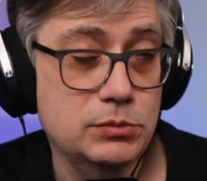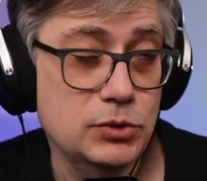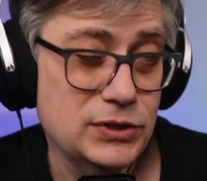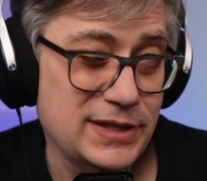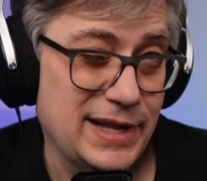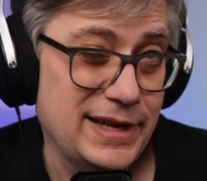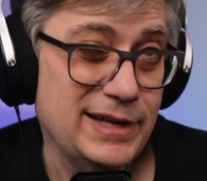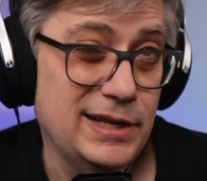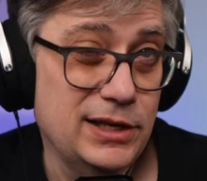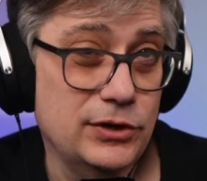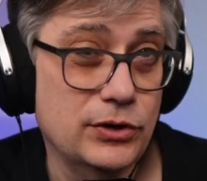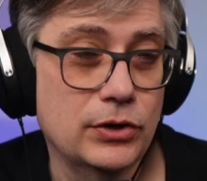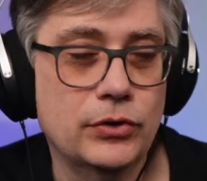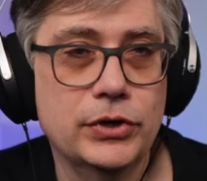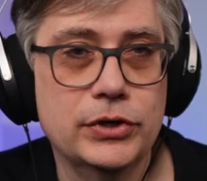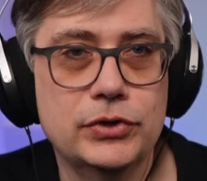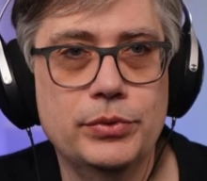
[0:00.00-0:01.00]
Most likely you're
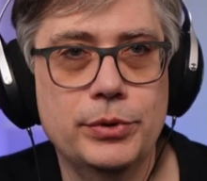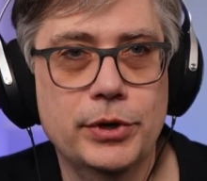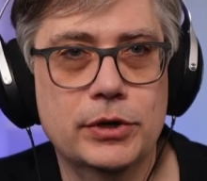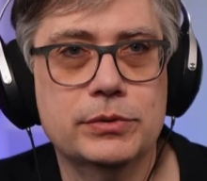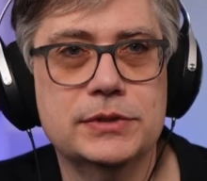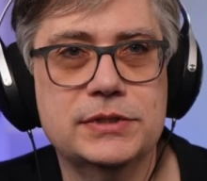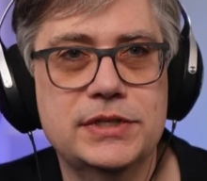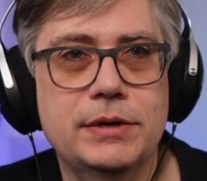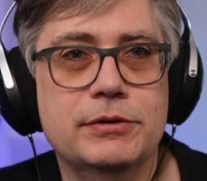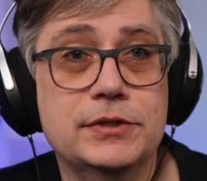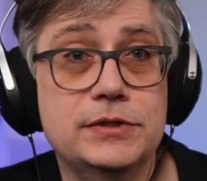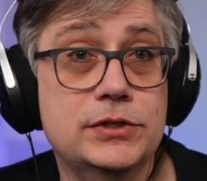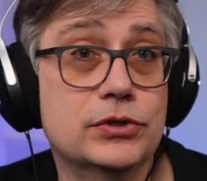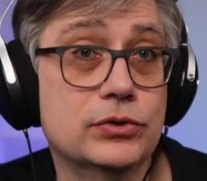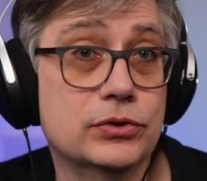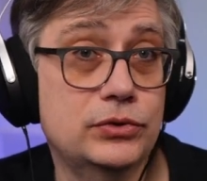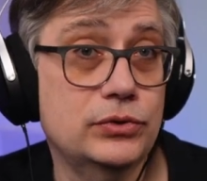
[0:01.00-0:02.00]
going to work with
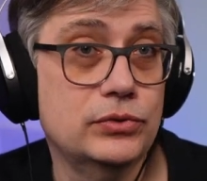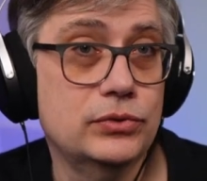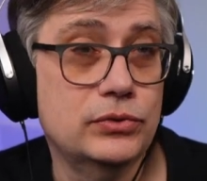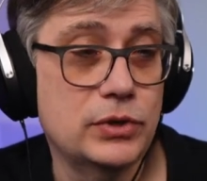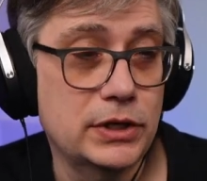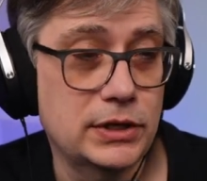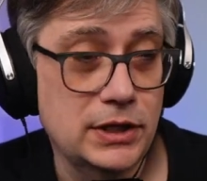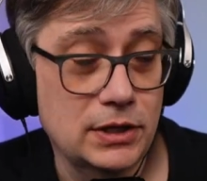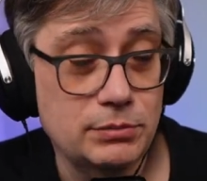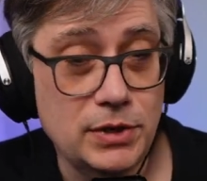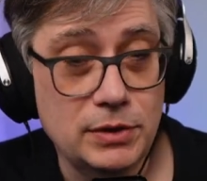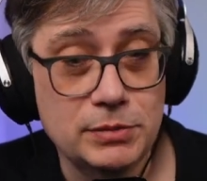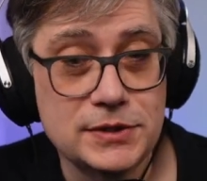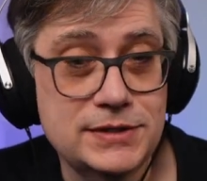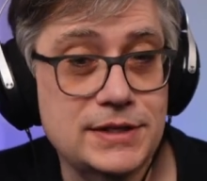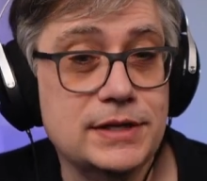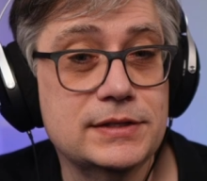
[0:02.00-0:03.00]
702 and then
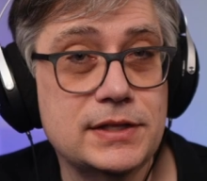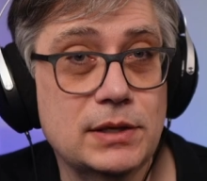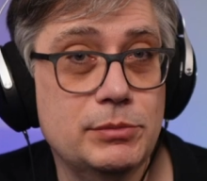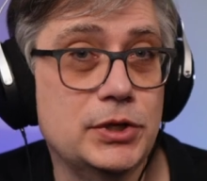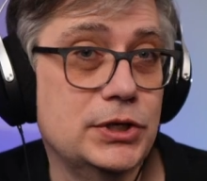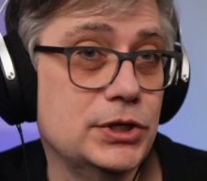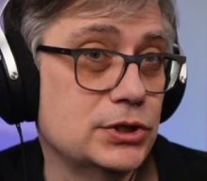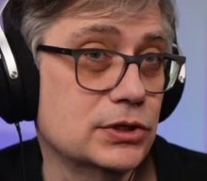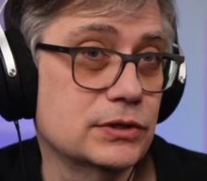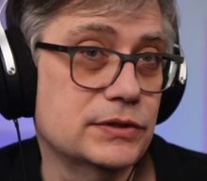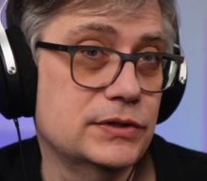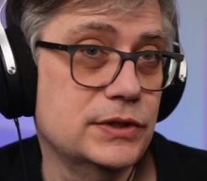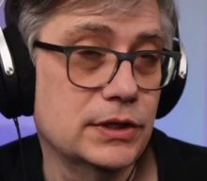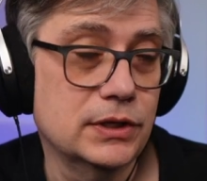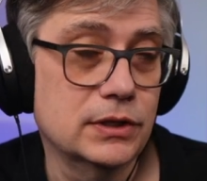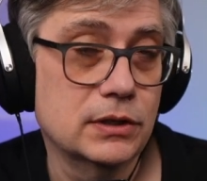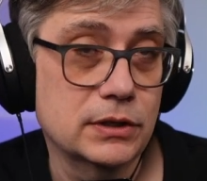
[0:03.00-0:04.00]
maybe send some additional
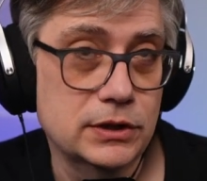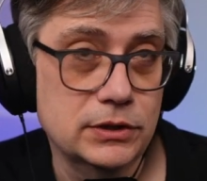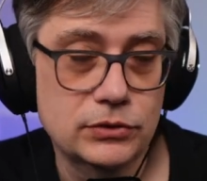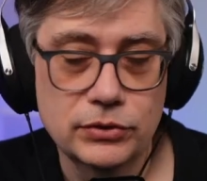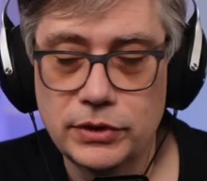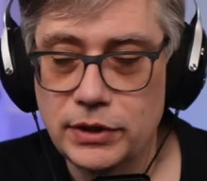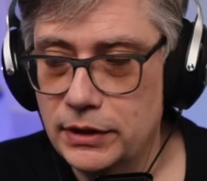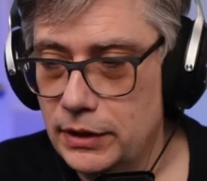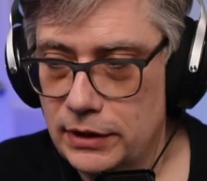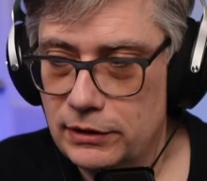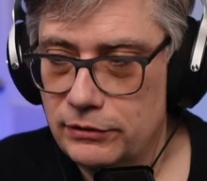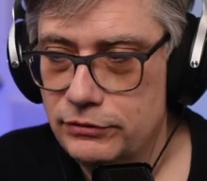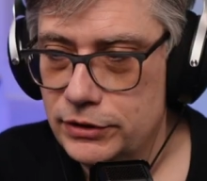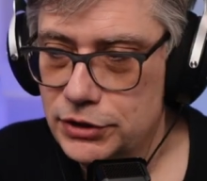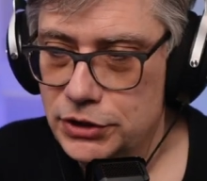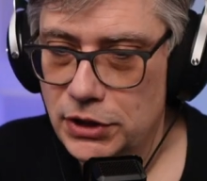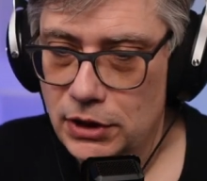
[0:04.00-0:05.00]
signal into the
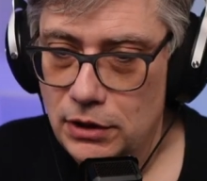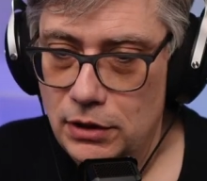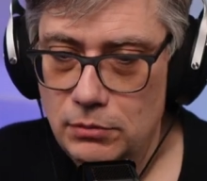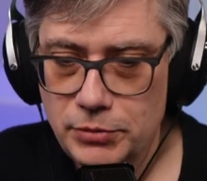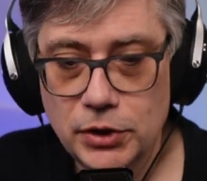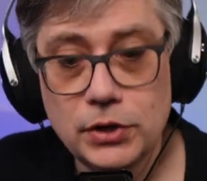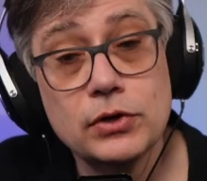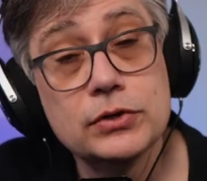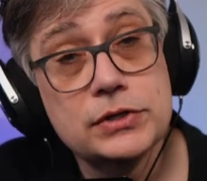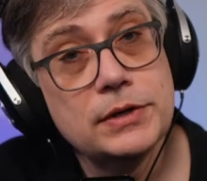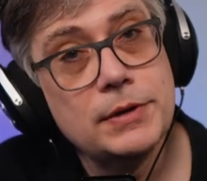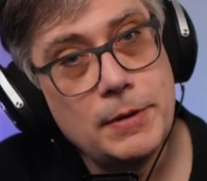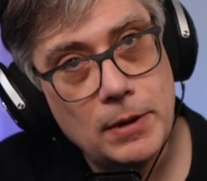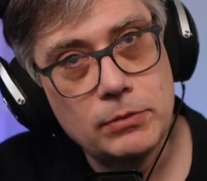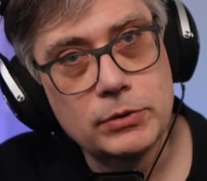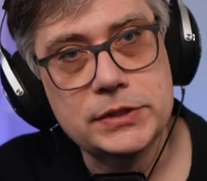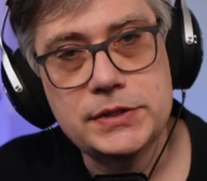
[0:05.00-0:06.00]
LFE channel because
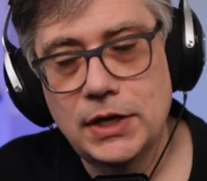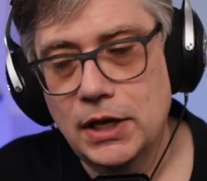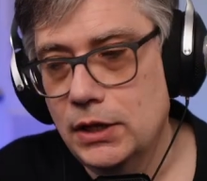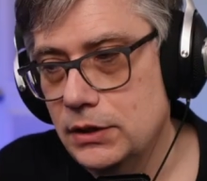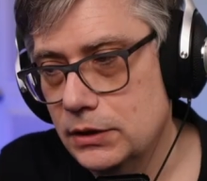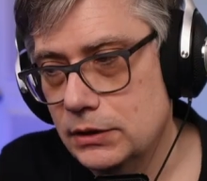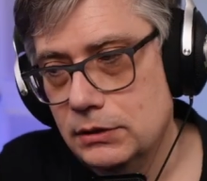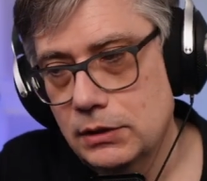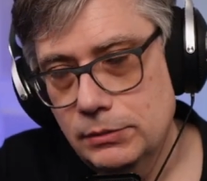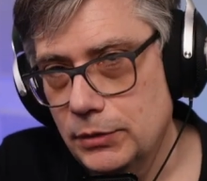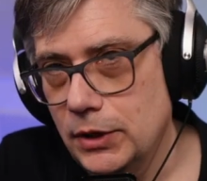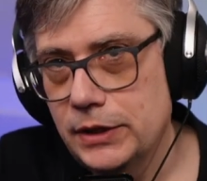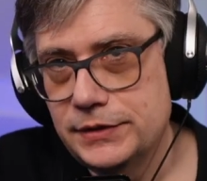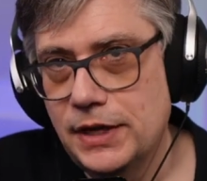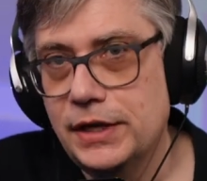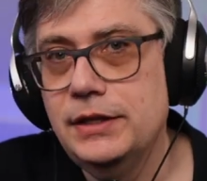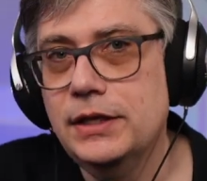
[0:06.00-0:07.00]
once again,
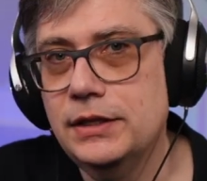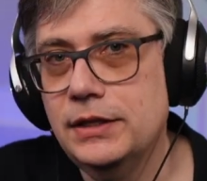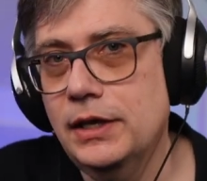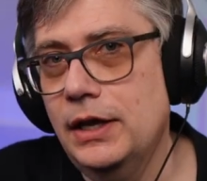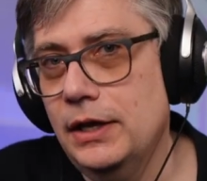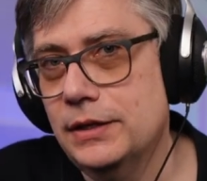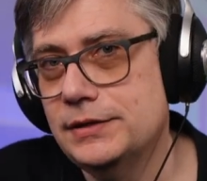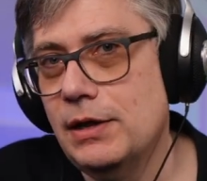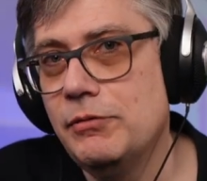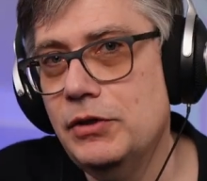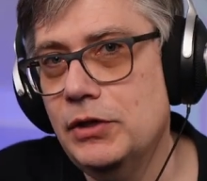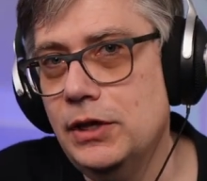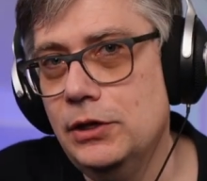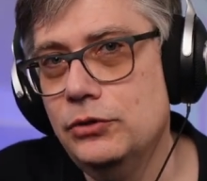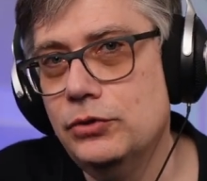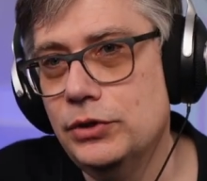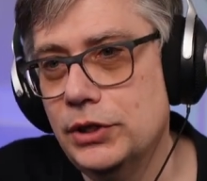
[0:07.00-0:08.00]
sending the, something
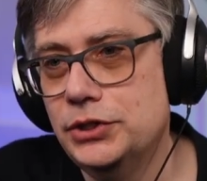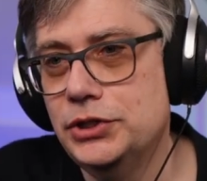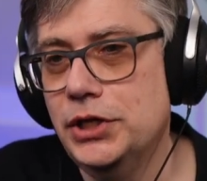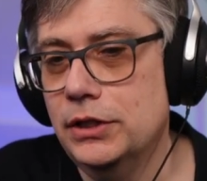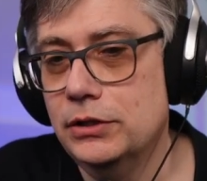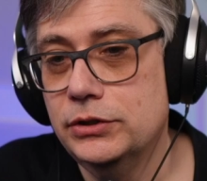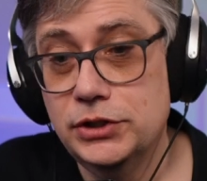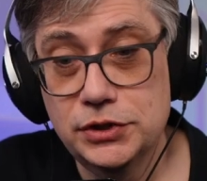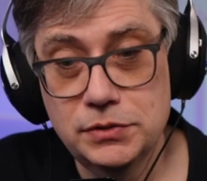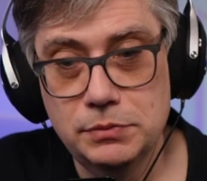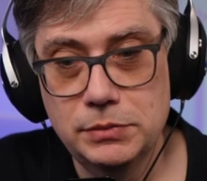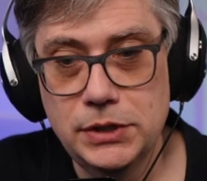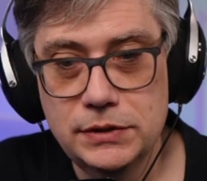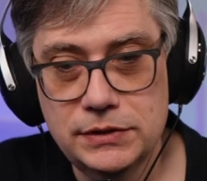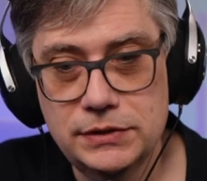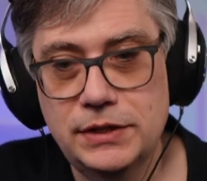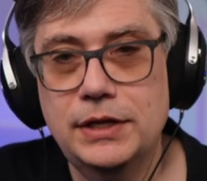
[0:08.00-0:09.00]
into the channel just
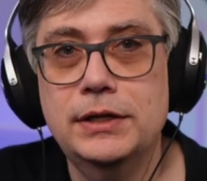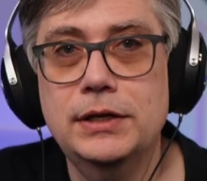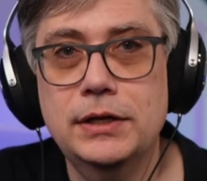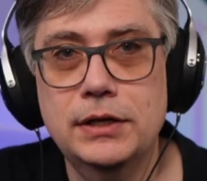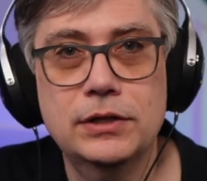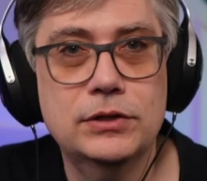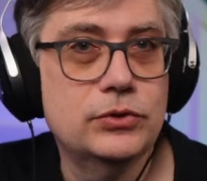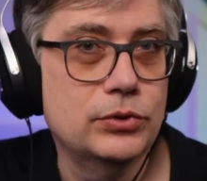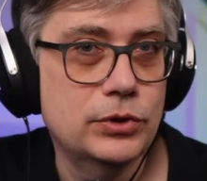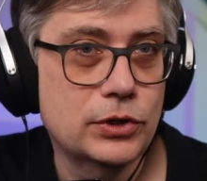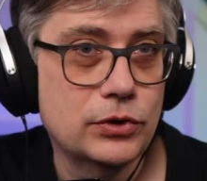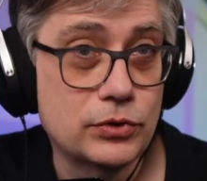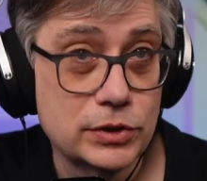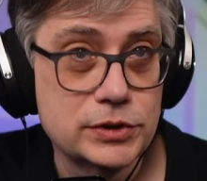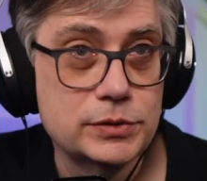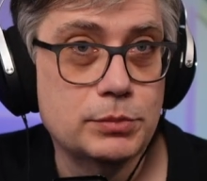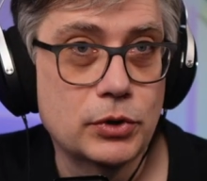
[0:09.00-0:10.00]
means sending it to the
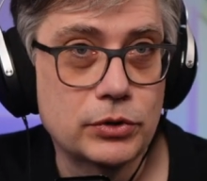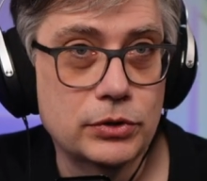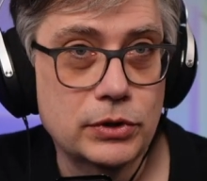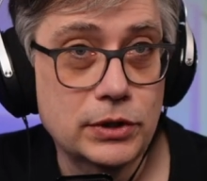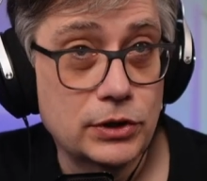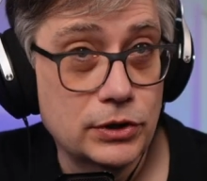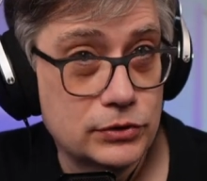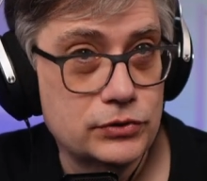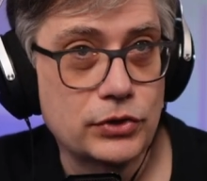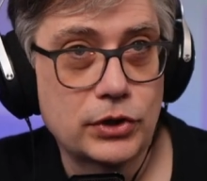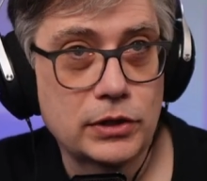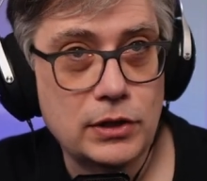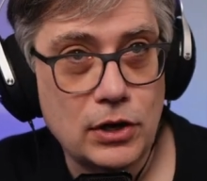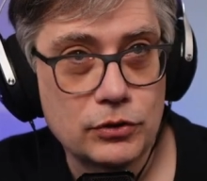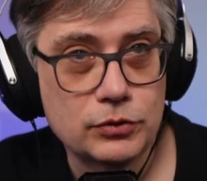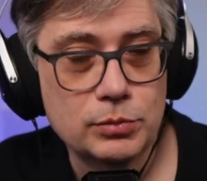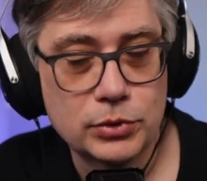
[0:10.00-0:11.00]
corresponding
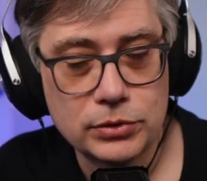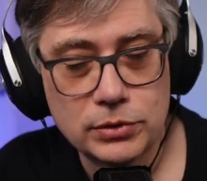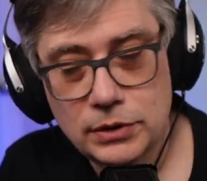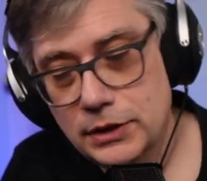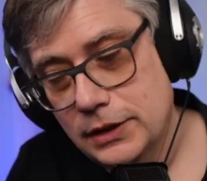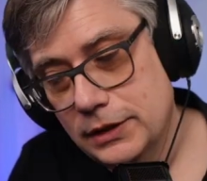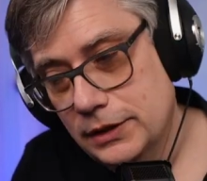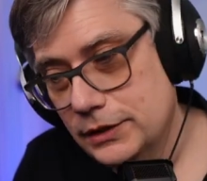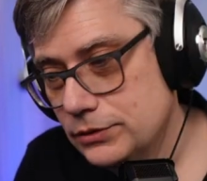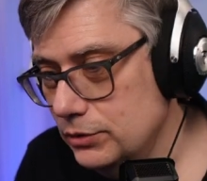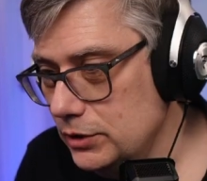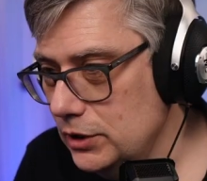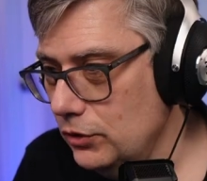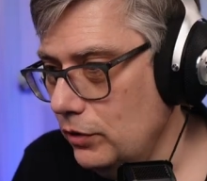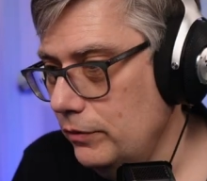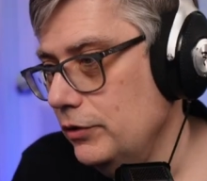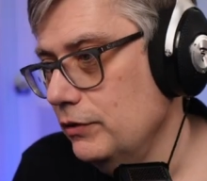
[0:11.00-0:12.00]
external output. That's
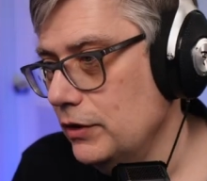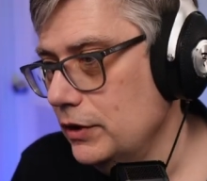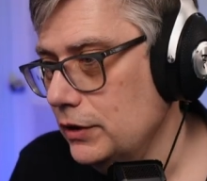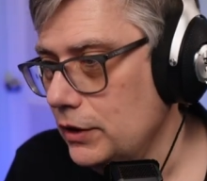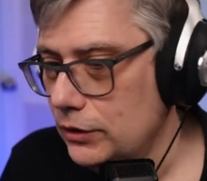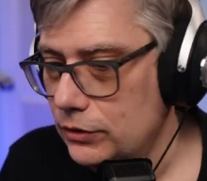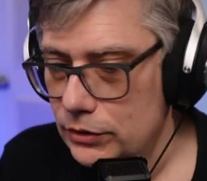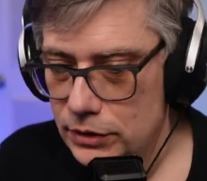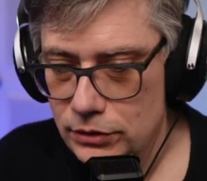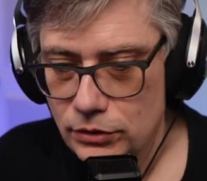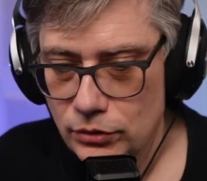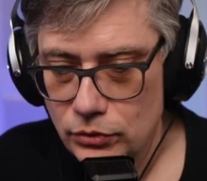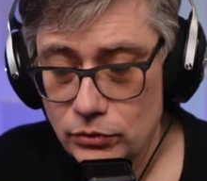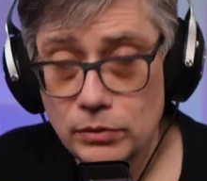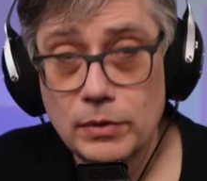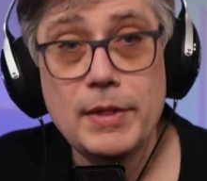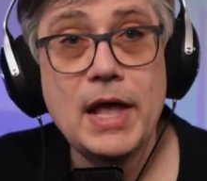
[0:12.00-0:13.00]
really everything that you need to
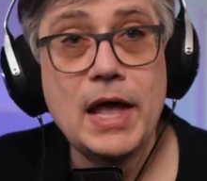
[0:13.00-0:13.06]
do.